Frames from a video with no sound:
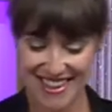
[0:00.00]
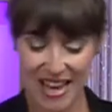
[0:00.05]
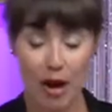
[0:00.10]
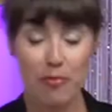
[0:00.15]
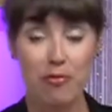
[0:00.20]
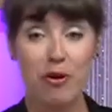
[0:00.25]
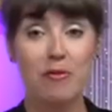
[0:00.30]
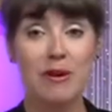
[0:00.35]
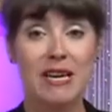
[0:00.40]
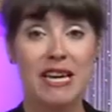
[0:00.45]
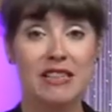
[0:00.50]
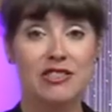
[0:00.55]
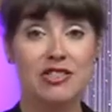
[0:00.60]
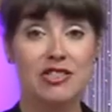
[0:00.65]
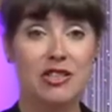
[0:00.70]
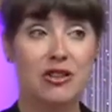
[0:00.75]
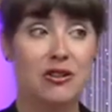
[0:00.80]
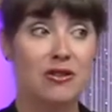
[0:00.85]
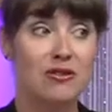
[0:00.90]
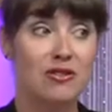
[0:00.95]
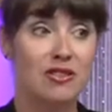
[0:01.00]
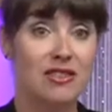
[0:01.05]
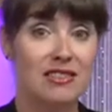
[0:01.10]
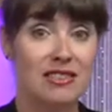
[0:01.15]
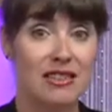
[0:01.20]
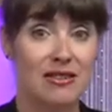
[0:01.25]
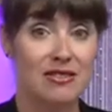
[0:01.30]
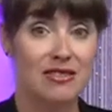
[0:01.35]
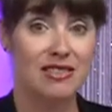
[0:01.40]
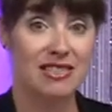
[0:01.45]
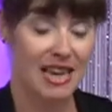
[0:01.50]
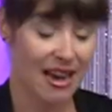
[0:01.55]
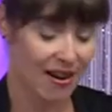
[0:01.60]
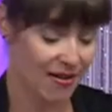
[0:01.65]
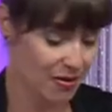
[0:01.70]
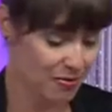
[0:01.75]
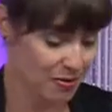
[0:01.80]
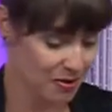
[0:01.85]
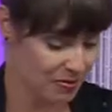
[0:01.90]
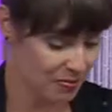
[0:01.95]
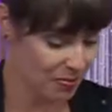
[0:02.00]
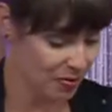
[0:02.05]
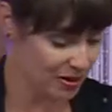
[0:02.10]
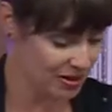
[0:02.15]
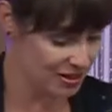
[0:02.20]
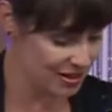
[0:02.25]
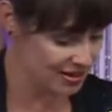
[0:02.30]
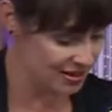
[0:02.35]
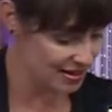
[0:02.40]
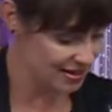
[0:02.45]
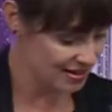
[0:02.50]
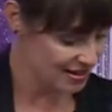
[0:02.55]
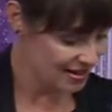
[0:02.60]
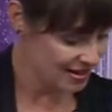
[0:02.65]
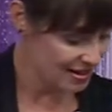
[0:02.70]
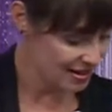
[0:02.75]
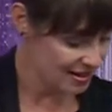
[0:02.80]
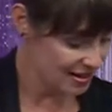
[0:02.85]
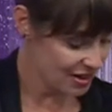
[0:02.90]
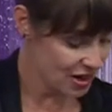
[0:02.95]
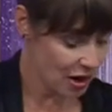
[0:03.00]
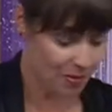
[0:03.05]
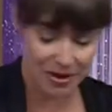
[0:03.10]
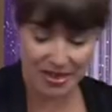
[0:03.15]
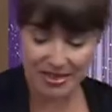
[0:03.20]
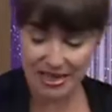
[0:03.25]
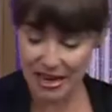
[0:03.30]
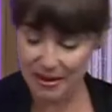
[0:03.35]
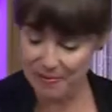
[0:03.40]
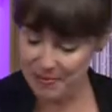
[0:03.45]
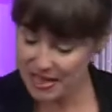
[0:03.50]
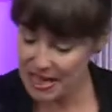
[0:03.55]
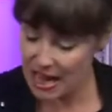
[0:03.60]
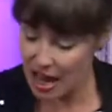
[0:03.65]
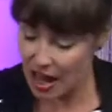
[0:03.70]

I'll probably get sued because that's a terrible impression. Nobody tell him.